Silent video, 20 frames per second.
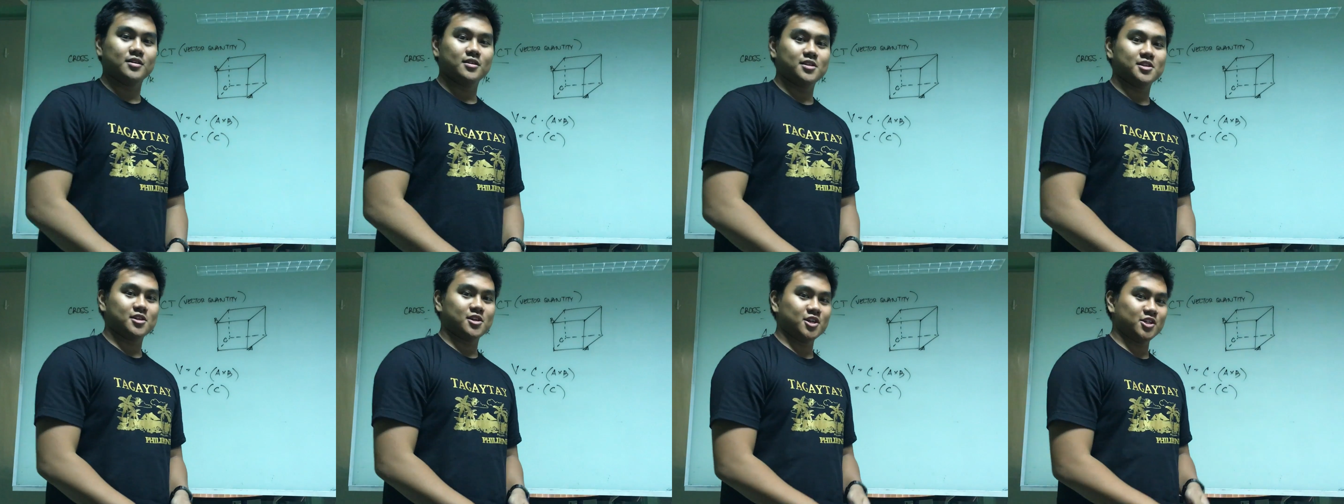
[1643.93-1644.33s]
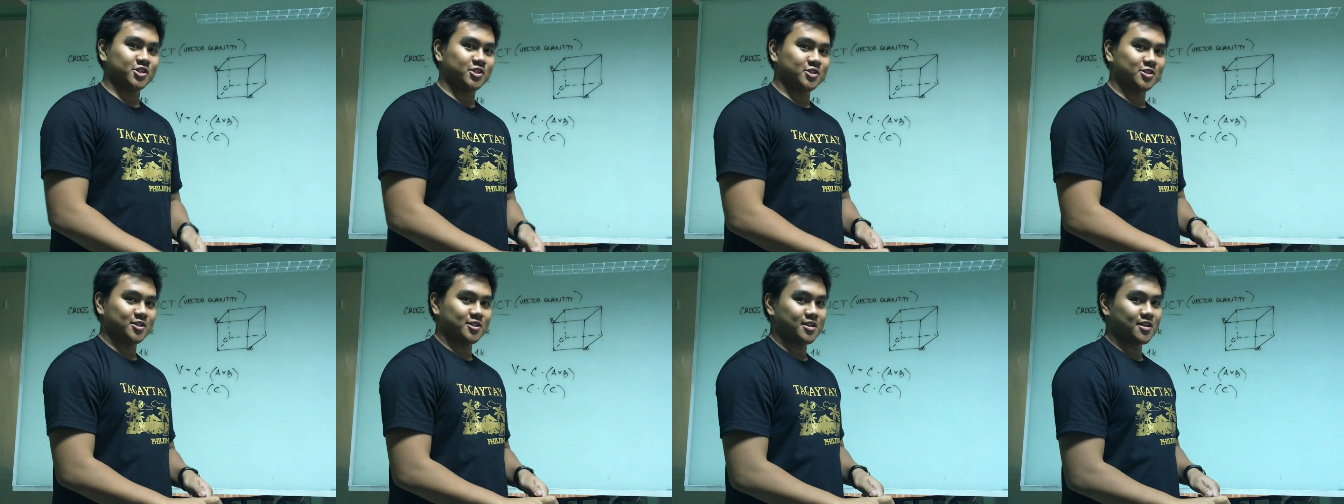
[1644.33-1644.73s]

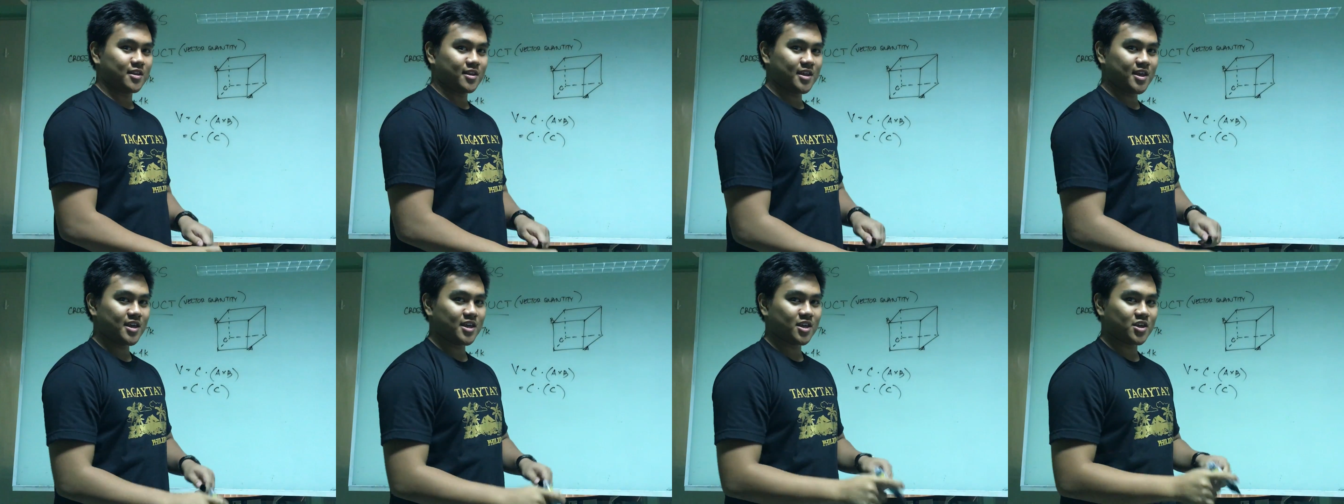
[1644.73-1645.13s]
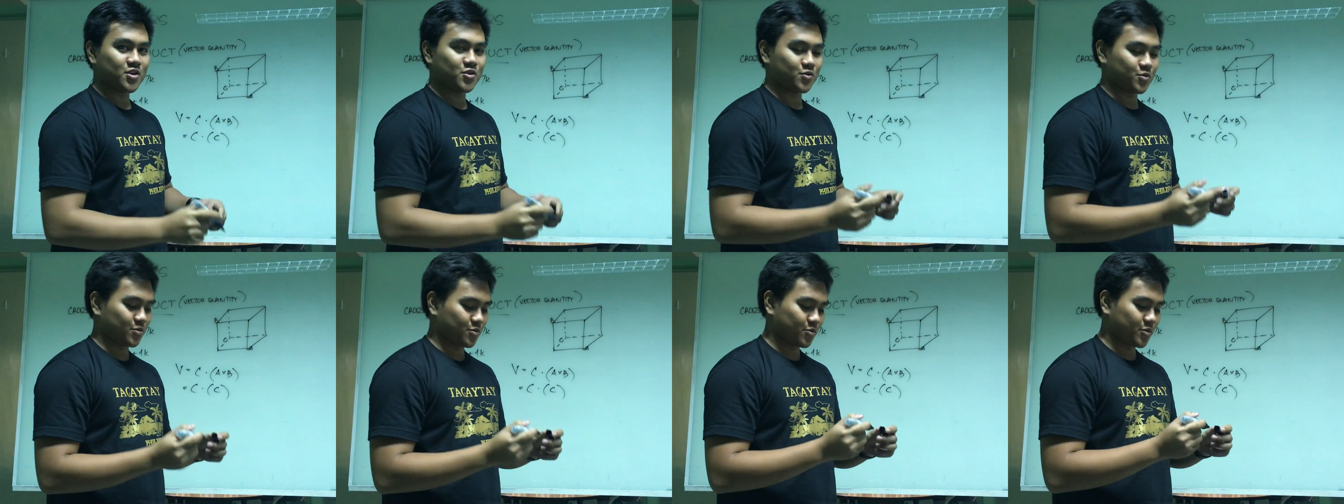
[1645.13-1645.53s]
discussion. Thank
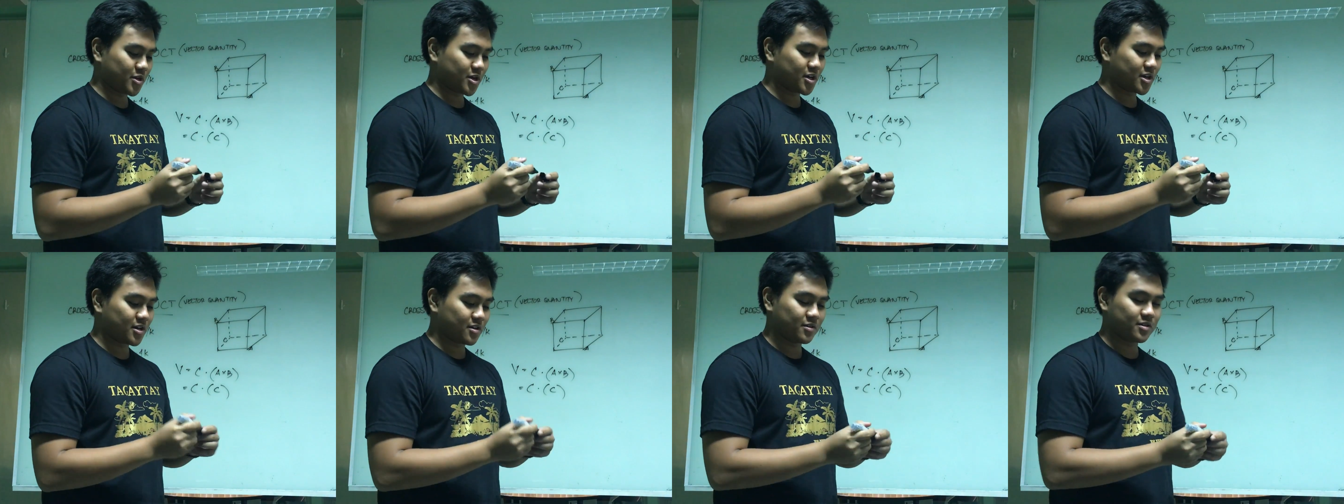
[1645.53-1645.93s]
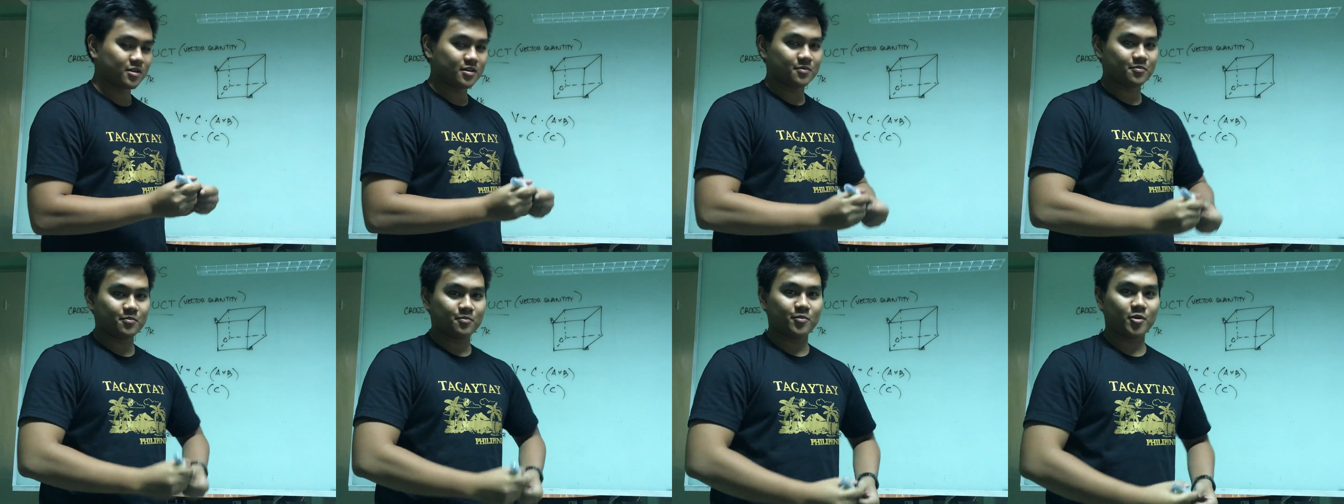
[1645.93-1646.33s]
you. We are
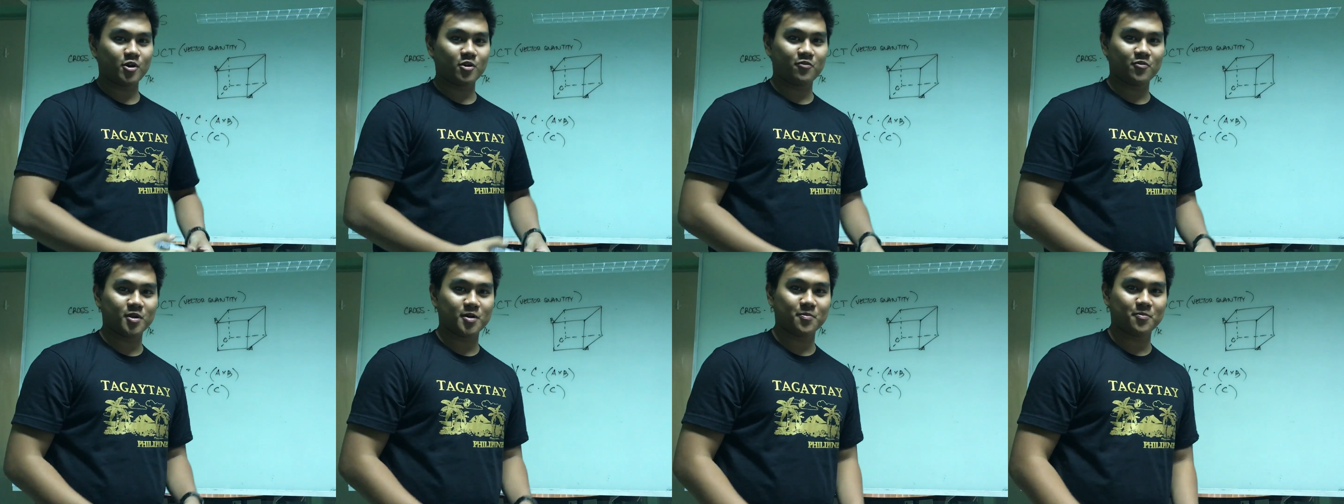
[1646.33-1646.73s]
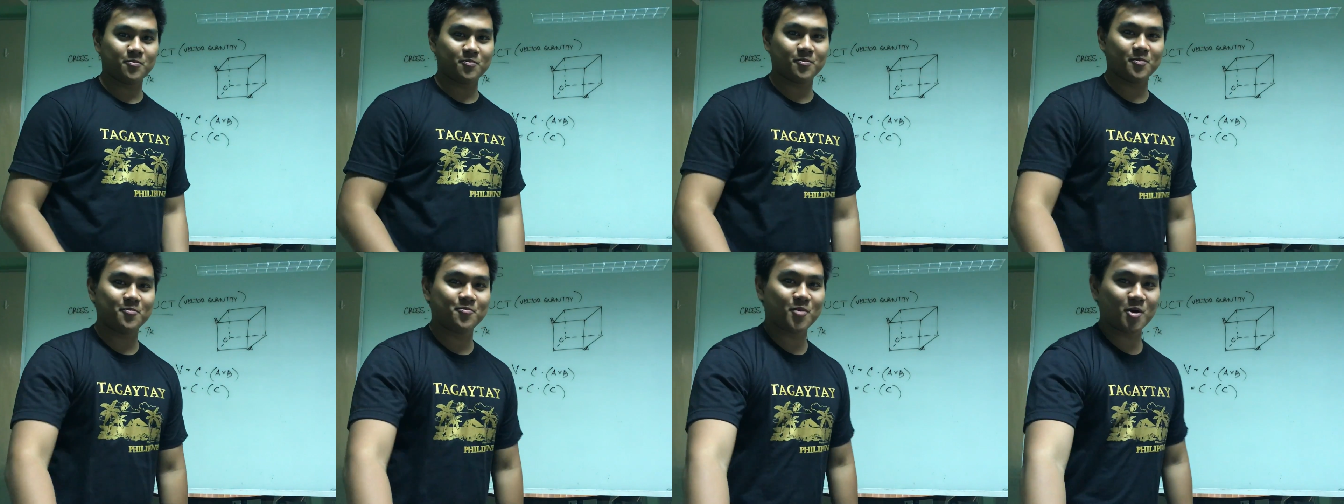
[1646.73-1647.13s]

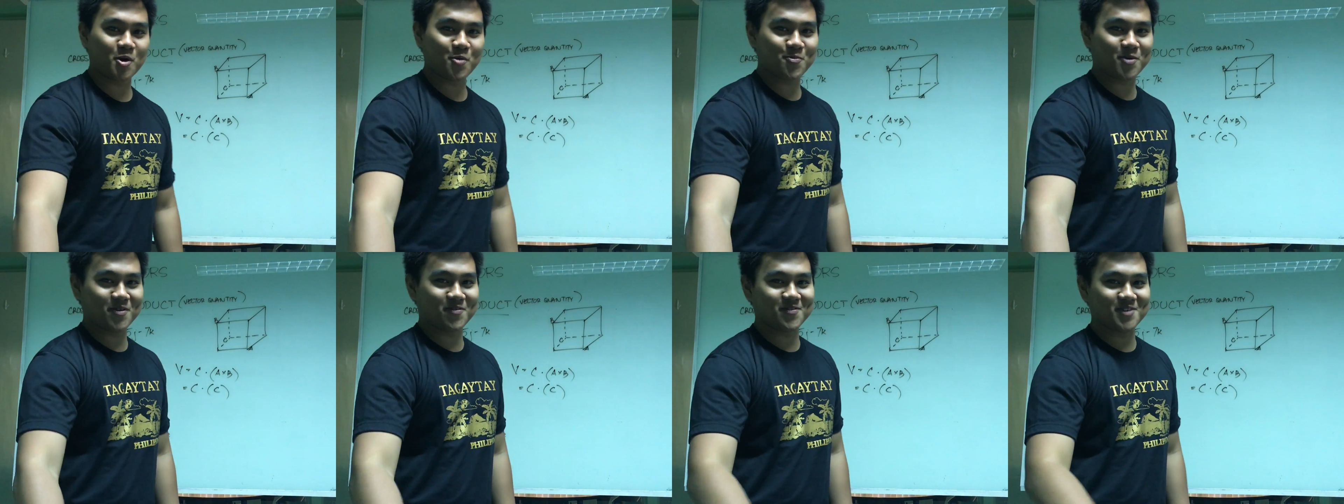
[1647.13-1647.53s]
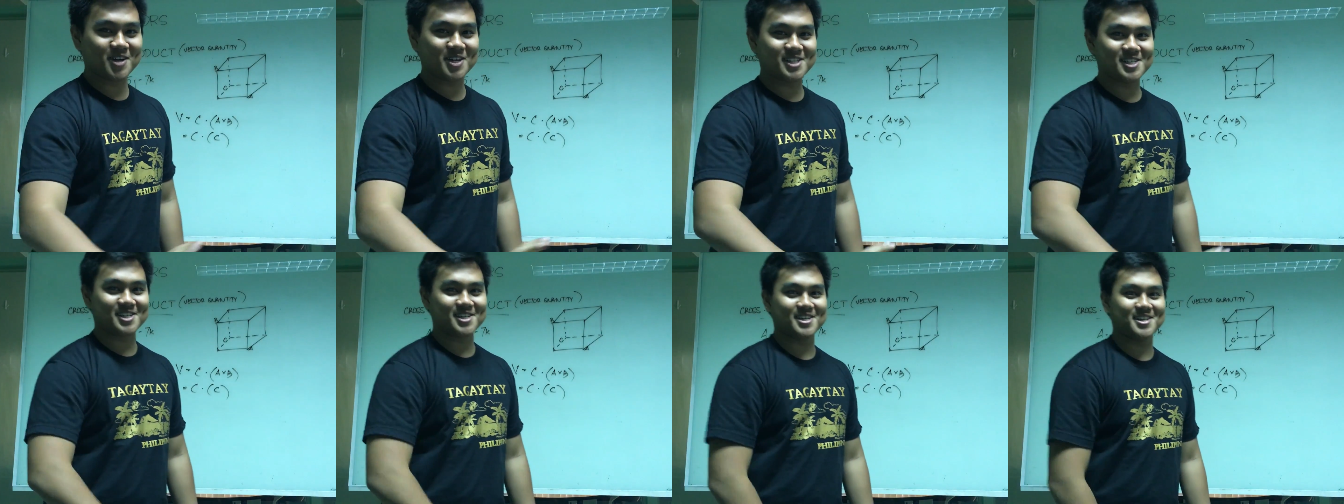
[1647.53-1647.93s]
Powerpuff
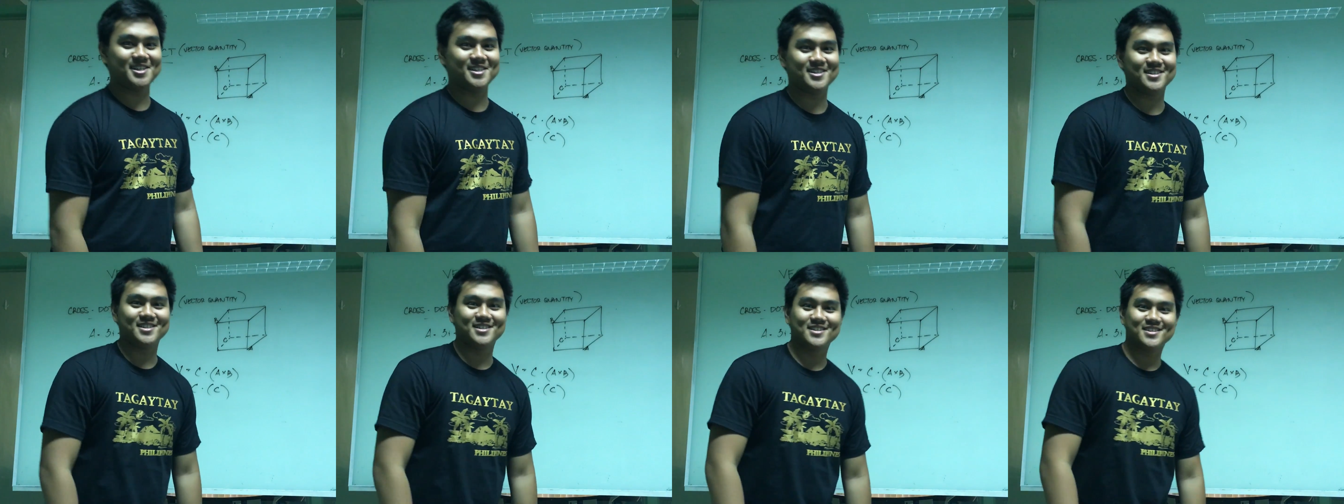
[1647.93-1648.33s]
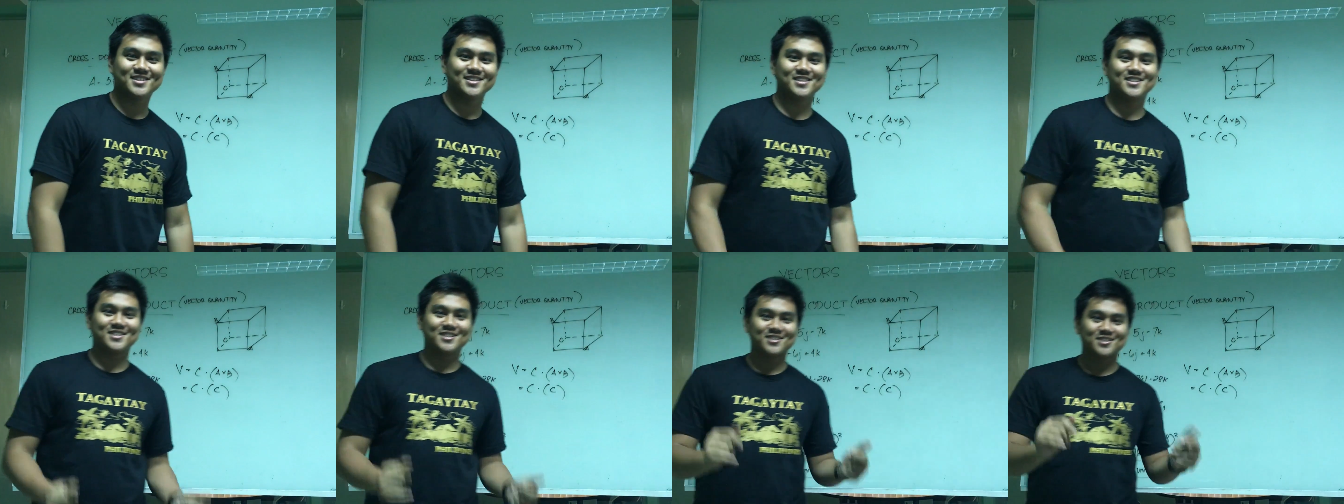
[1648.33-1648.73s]
guys again.
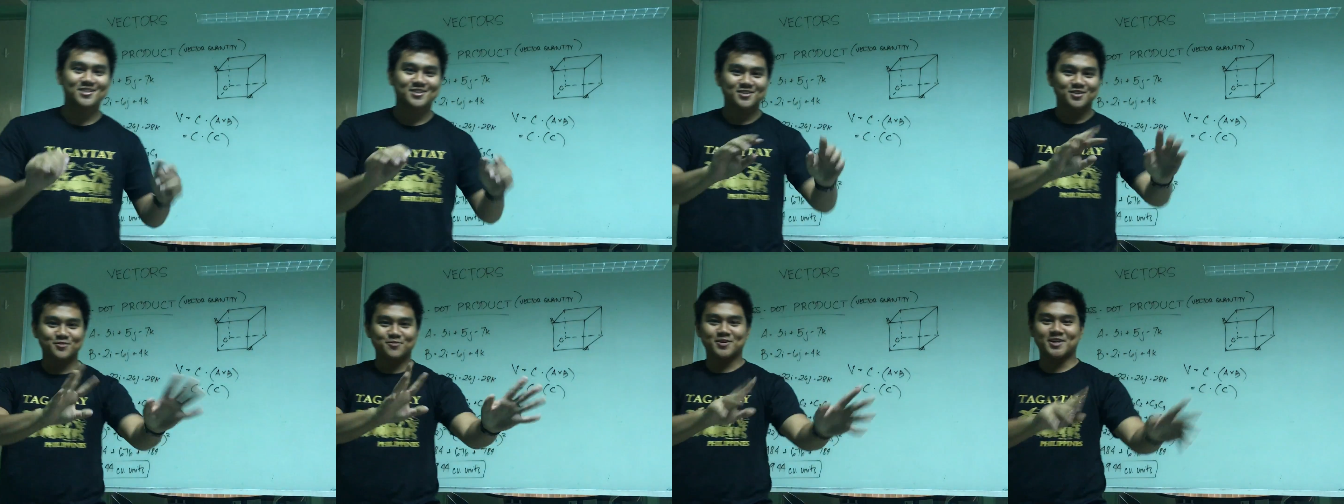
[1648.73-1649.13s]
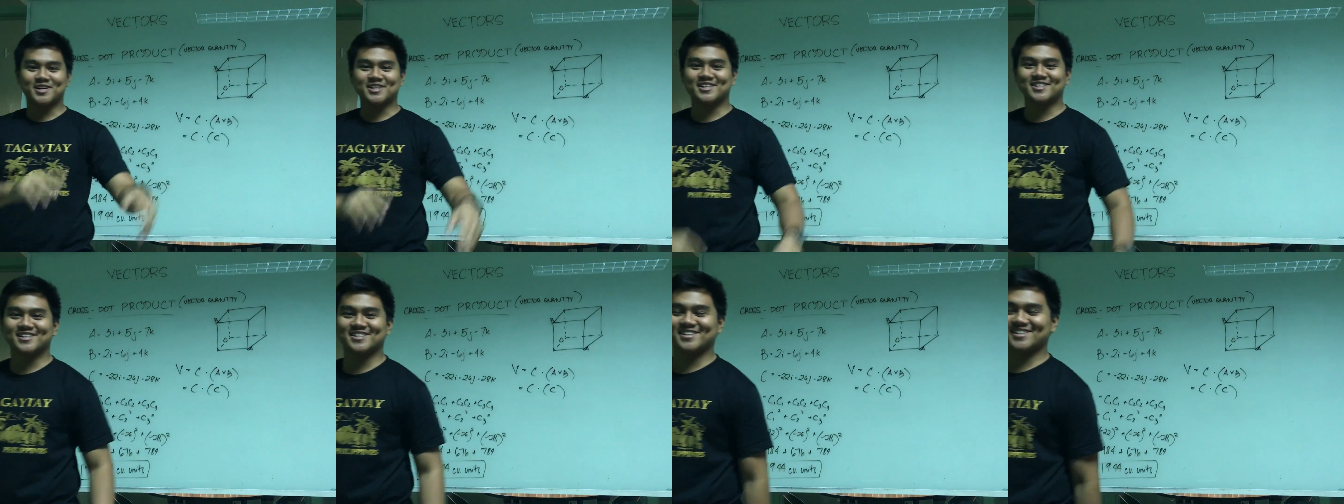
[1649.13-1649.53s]

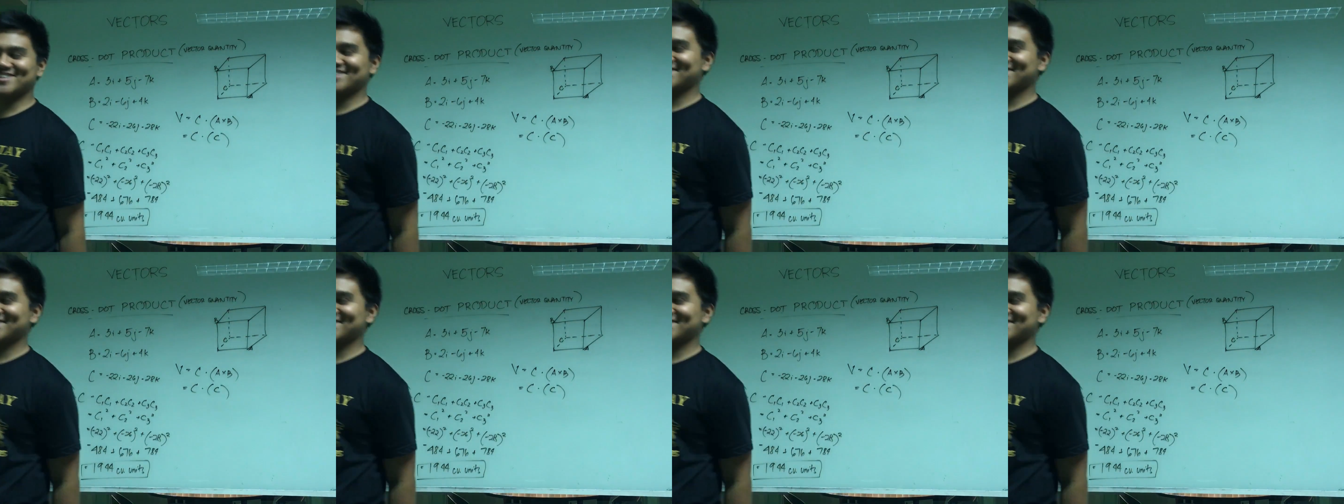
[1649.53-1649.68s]
Goodbye.